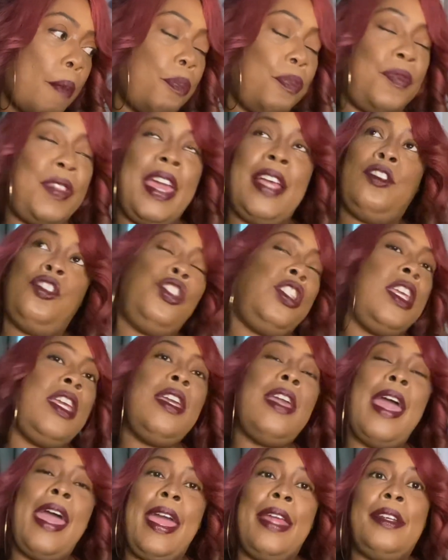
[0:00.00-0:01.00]
that she
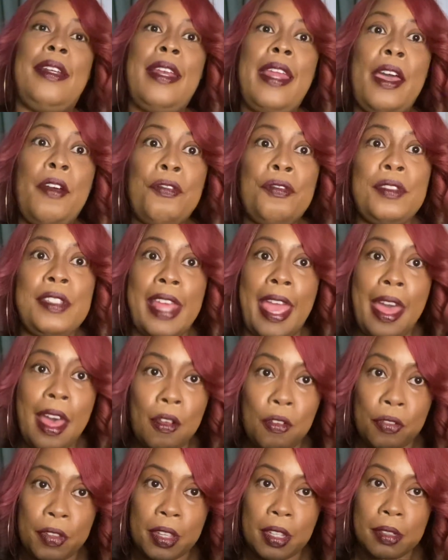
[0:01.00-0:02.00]
had left
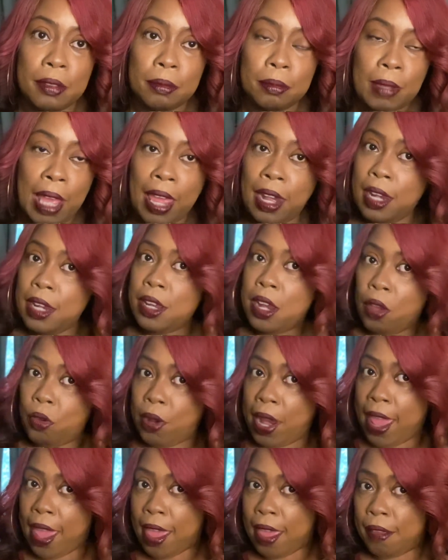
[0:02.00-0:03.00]
Dalvin. I didn't know
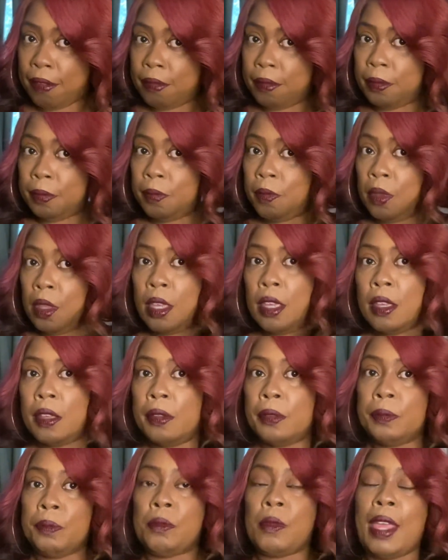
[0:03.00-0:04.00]
that.
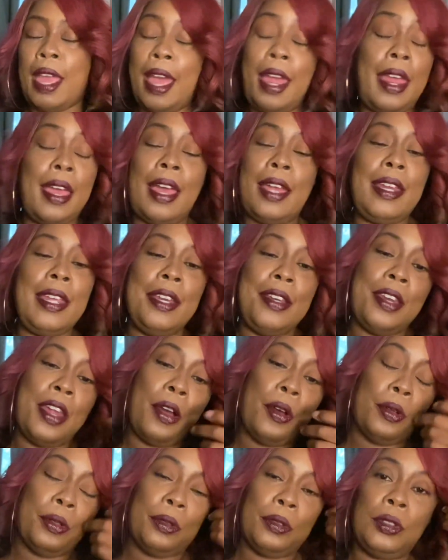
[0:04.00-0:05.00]
I didn't
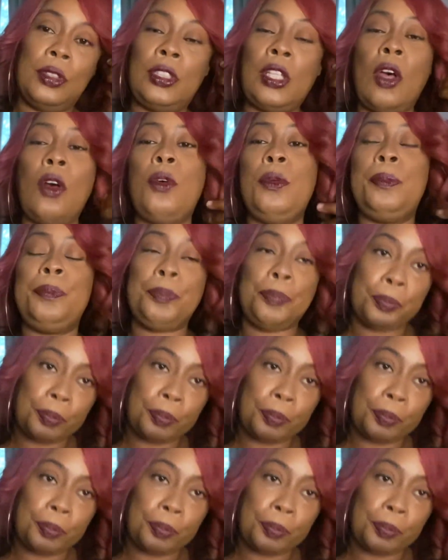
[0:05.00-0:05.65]
know. So